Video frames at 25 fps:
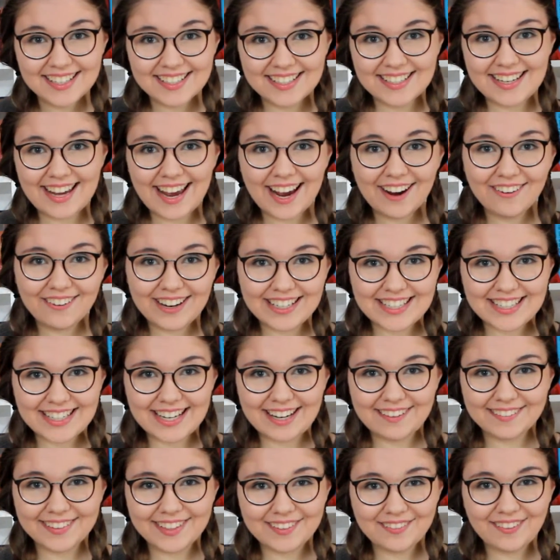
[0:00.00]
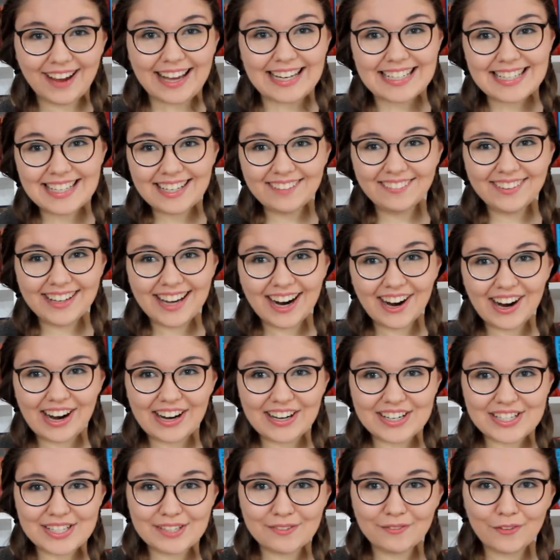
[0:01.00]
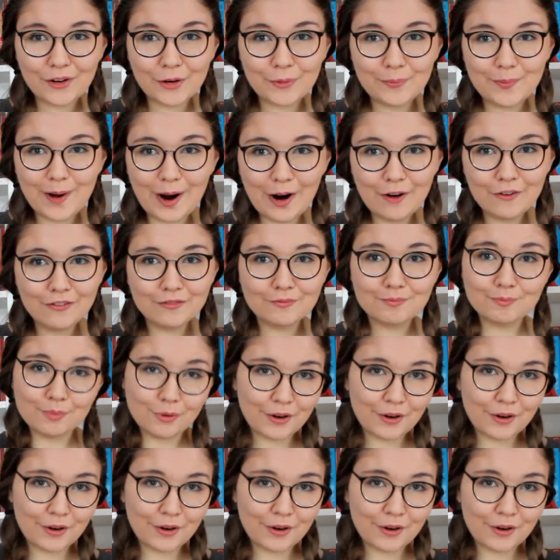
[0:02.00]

Today I want to give you my TBRs for both